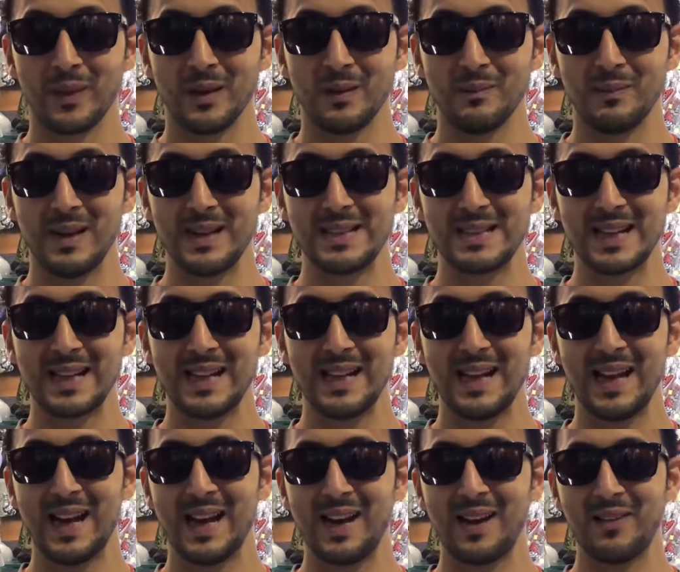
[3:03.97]
basically
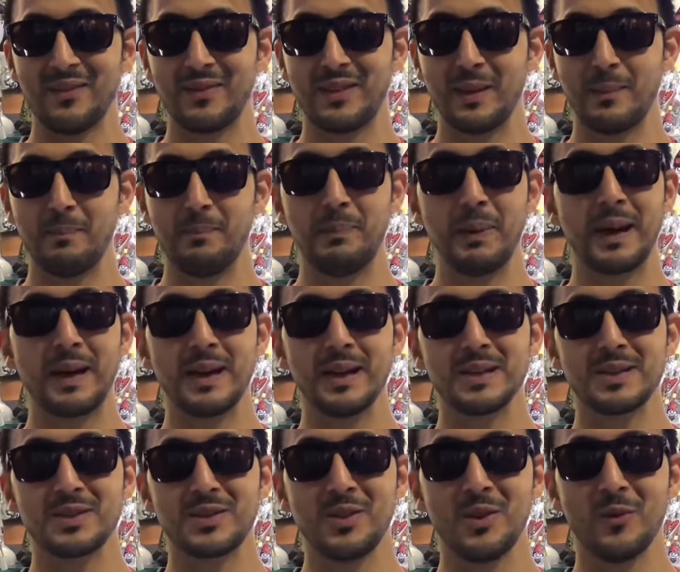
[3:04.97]
have the
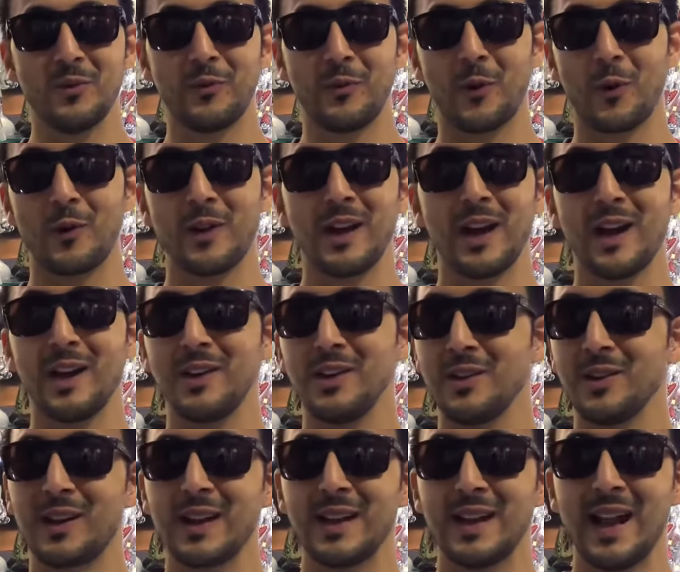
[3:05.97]
biggest euphoria
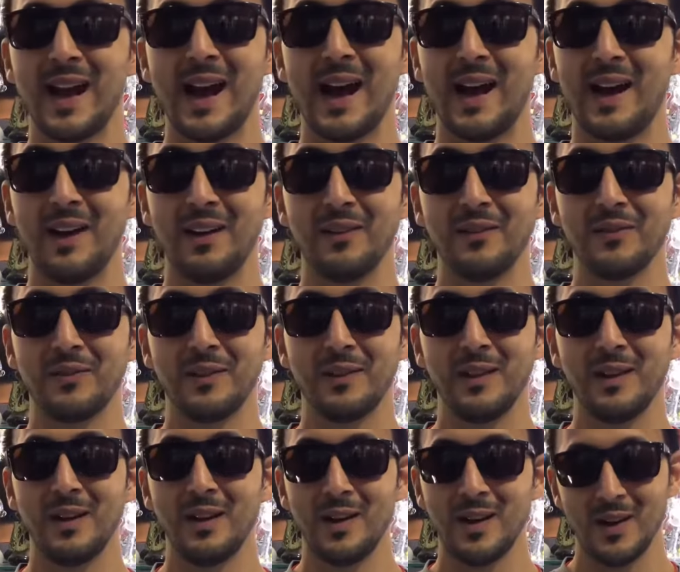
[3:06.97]
you can have.
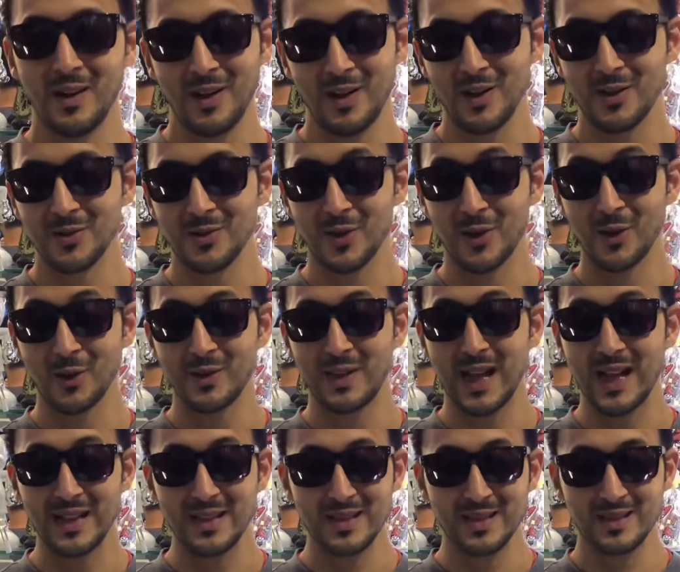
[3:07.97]
So
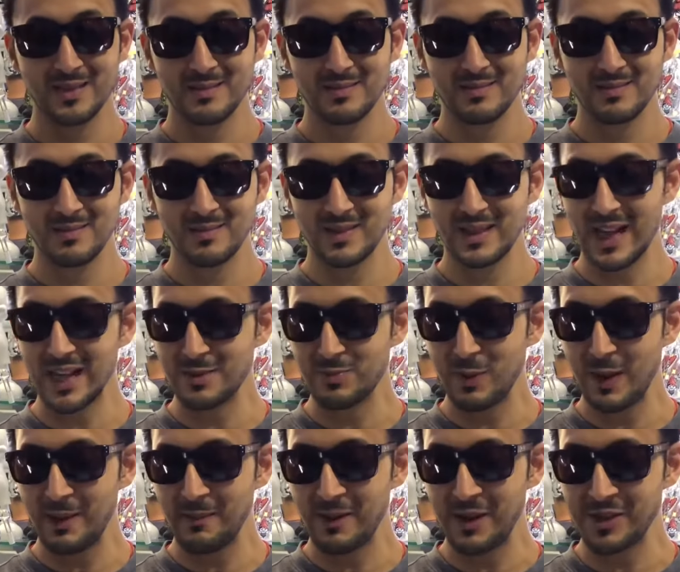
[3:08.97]
that's that's
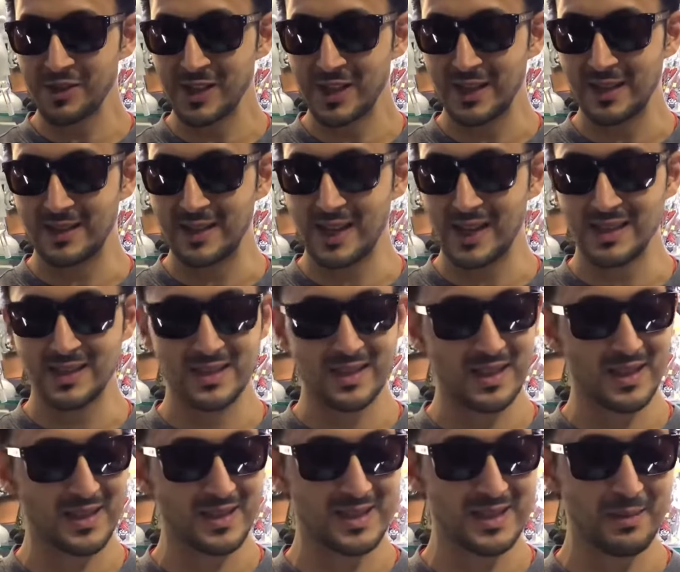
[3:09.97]
pretty much it. That's
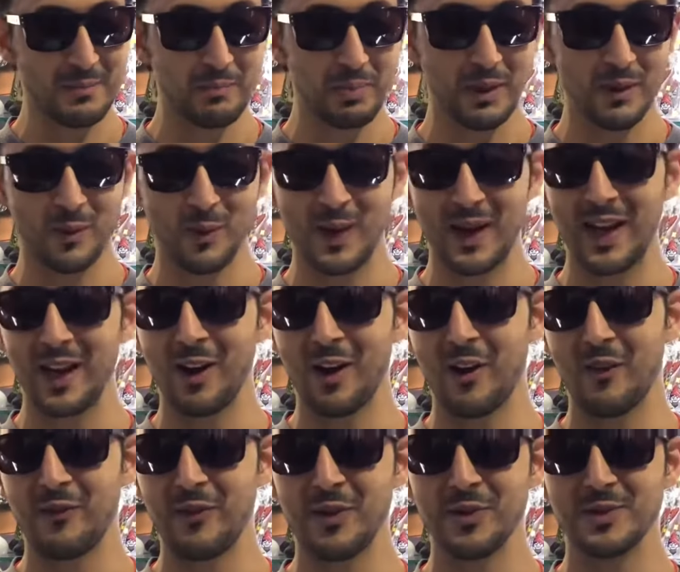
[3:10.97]
a simple way
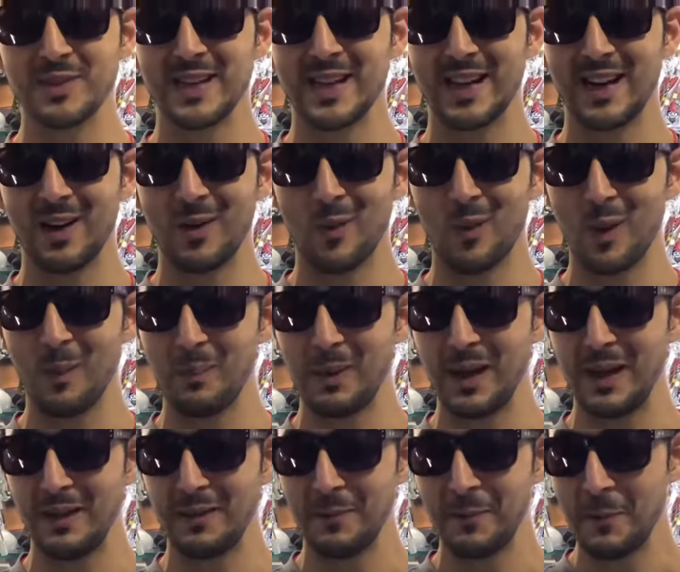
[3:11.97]
of using a whip
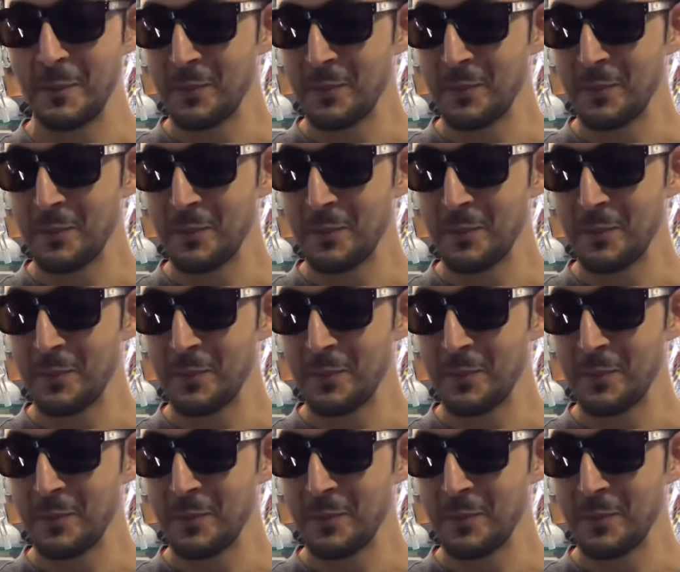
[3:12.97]
it,